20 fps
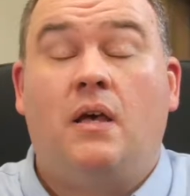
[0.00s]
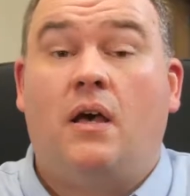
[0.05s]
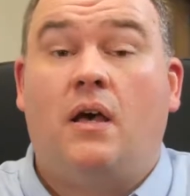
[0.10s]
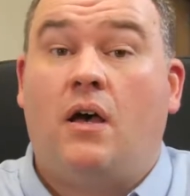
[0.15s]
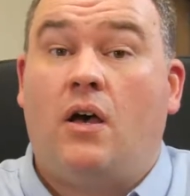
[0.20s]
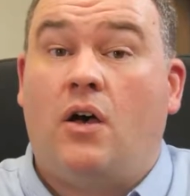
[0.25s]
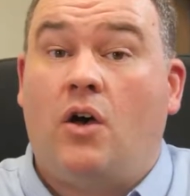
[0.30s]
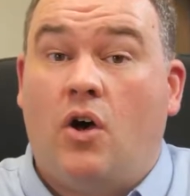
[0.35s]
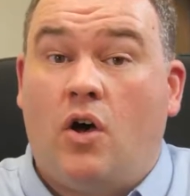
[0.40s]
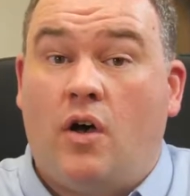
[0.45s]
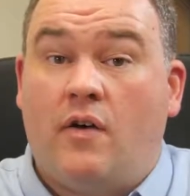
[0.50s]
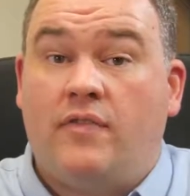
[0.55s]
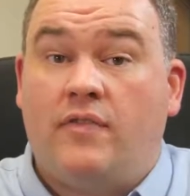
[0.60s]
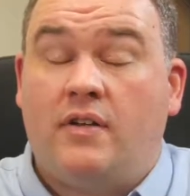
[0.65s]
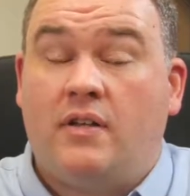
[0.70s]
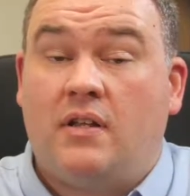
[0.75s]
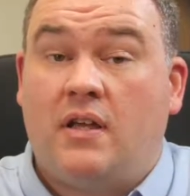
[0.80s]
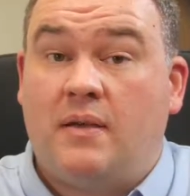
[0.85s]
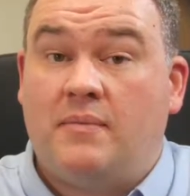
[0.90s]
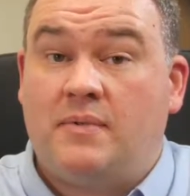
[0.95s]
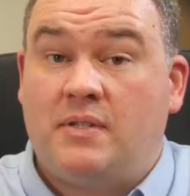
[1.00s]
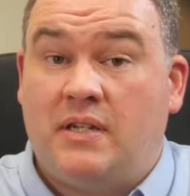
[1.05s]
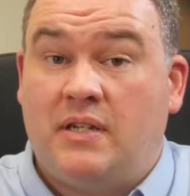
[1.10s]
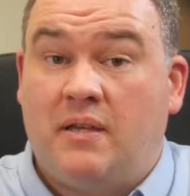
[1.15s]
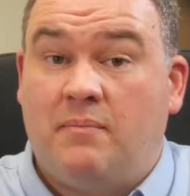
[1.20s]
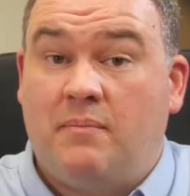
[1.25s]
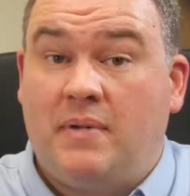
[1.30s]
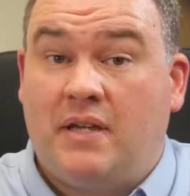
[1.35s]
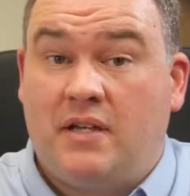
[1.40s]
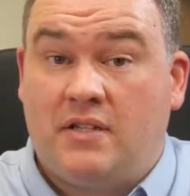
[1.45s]
Oftentimes,
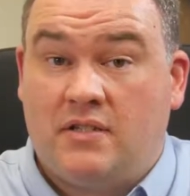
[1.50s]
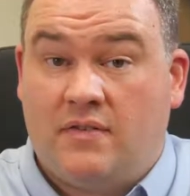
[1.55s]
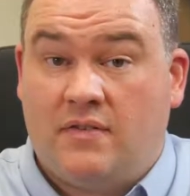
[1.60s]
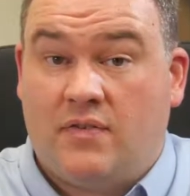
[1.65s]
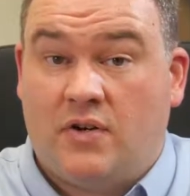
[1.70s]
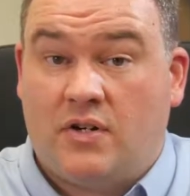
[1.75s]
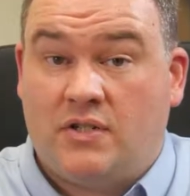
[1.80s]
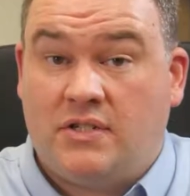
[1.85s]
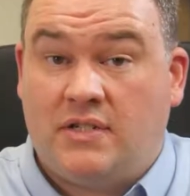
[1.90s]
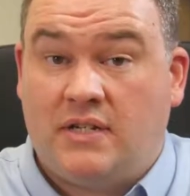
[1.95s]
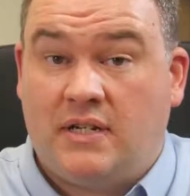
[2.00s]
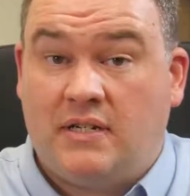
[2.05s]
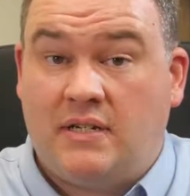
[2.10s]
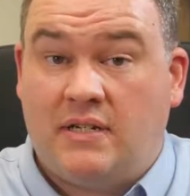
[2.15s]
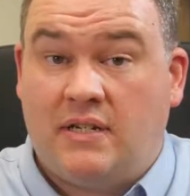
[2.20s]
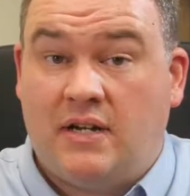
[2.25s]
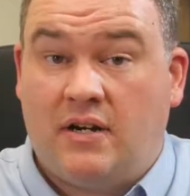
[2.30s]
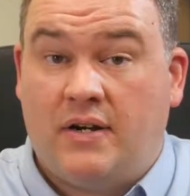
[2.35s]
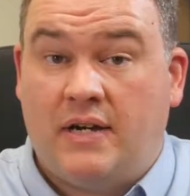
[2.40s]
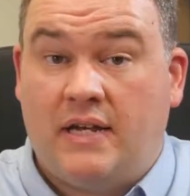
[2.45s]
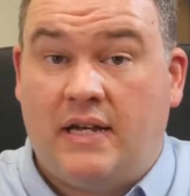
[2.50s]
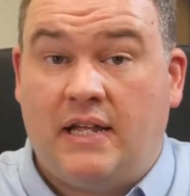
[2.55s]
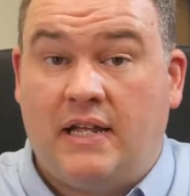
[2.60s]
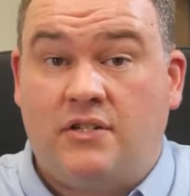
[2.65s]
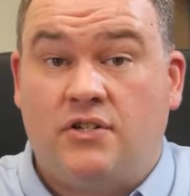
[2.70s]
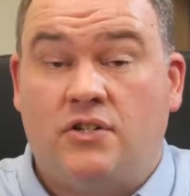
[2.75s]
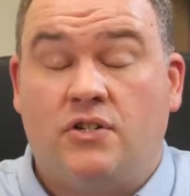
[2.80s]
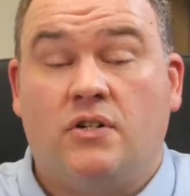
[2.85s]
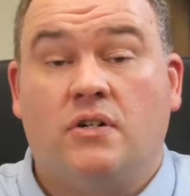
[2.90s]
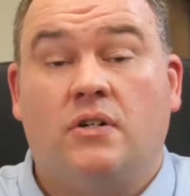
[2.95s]
again, because of our sedentary
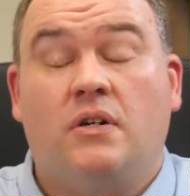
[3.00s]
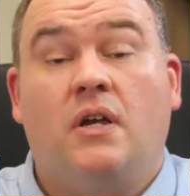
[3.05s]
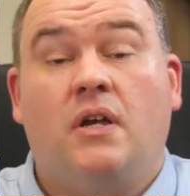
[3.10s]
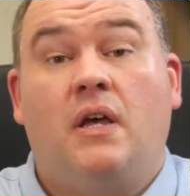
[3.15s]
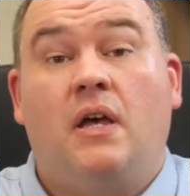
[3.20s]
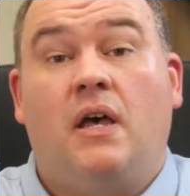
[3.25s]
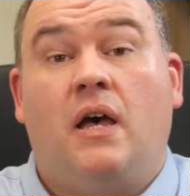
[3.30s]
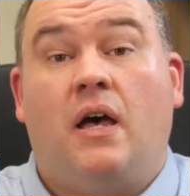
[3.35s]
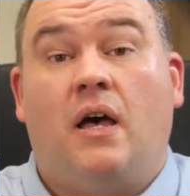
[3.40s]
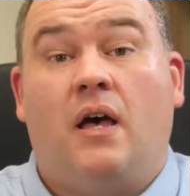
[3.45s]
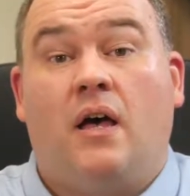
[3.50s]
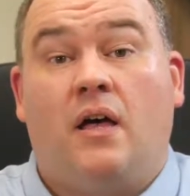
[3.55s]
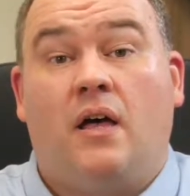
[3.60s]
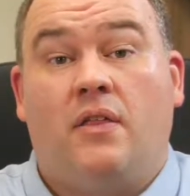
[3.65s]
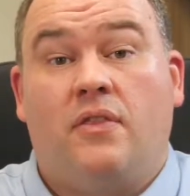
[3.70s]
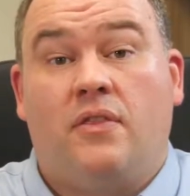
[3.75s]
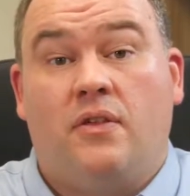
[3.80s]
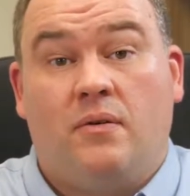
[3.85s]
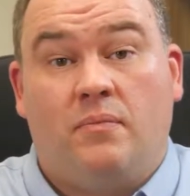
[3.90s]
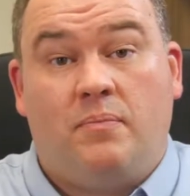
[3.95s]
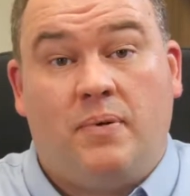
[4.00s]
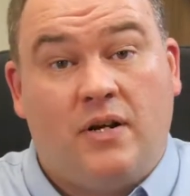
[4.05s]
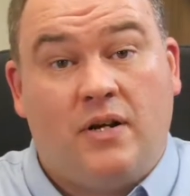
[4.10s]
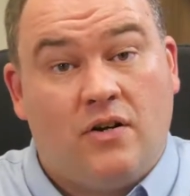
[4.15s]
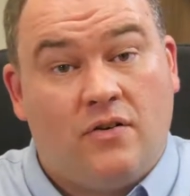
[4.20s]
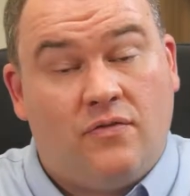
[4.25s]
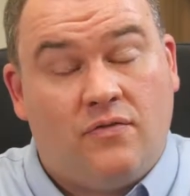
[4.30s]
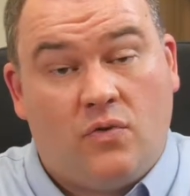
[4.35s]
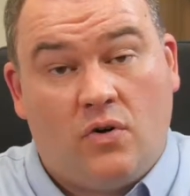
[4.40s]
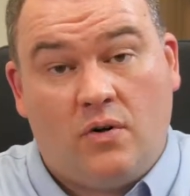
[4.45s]
nature, the
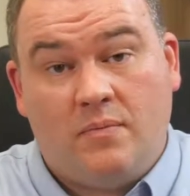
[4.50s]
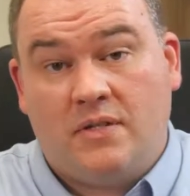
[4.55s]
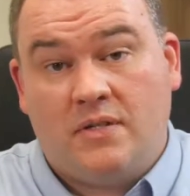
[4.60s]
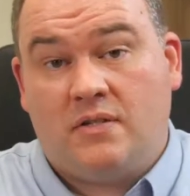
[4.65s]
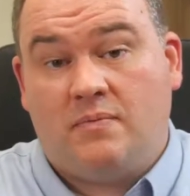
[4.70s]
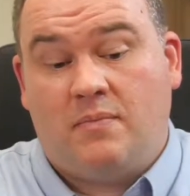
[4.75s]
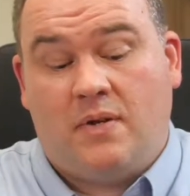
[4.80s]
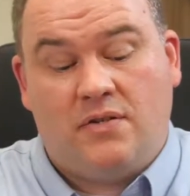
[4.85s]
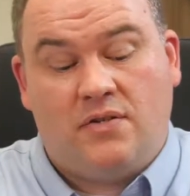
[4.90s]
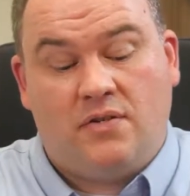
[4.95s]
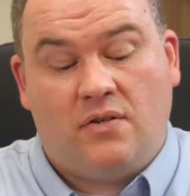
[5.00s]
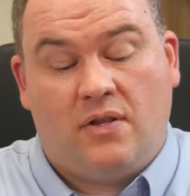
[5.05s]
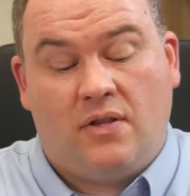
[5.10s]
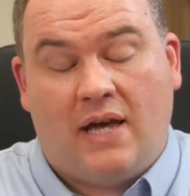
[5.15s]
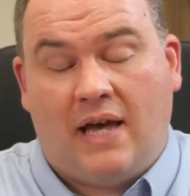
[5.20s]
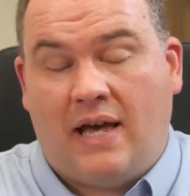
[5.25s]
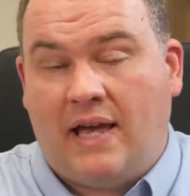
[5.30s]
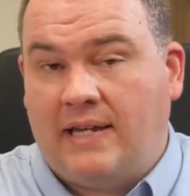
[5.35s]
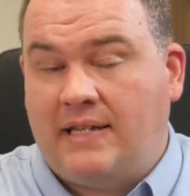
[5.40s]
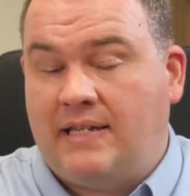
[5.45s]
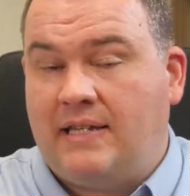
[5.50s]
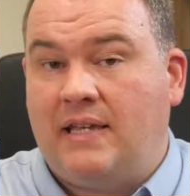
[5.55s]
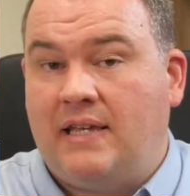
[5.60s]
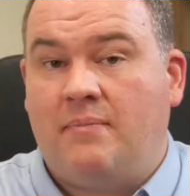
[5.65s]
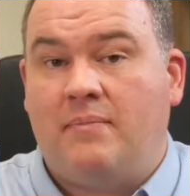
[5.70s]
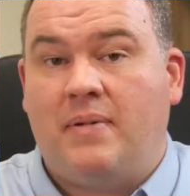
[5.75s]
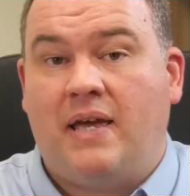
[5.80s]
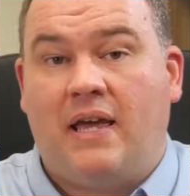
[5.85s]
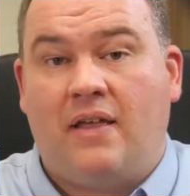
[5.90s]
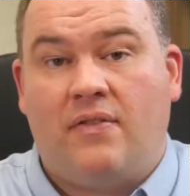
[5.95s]
piriformis muscle, the
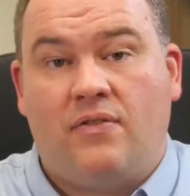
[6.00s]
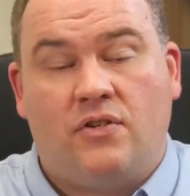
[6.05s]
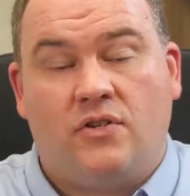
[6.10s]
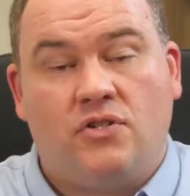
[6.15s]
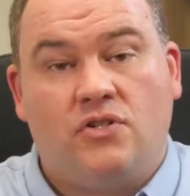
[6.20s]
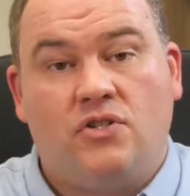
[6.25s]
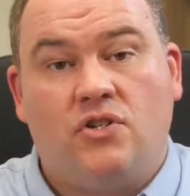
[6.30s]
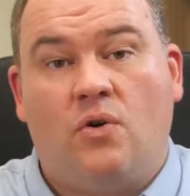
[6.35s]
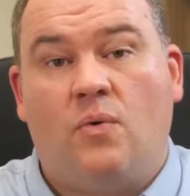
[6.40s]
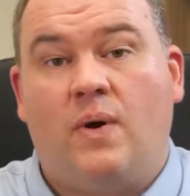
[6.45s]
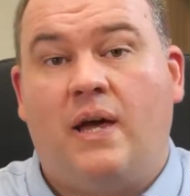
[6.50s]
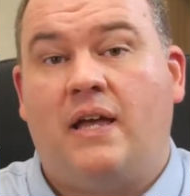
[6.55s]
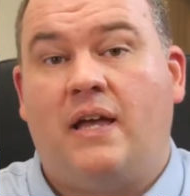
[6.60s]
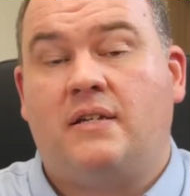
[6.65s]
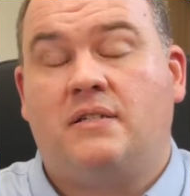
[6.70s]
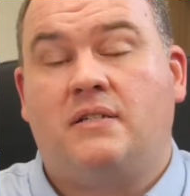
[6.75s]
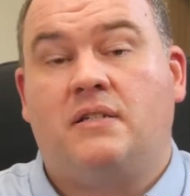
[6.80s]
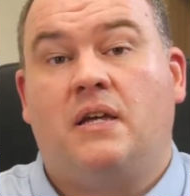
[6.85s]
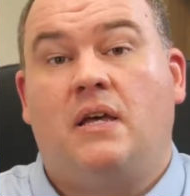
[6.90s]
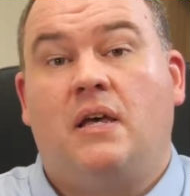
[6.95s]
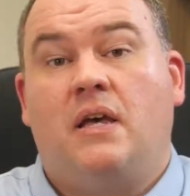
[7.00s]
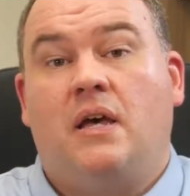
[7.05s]
IT band, the psoas,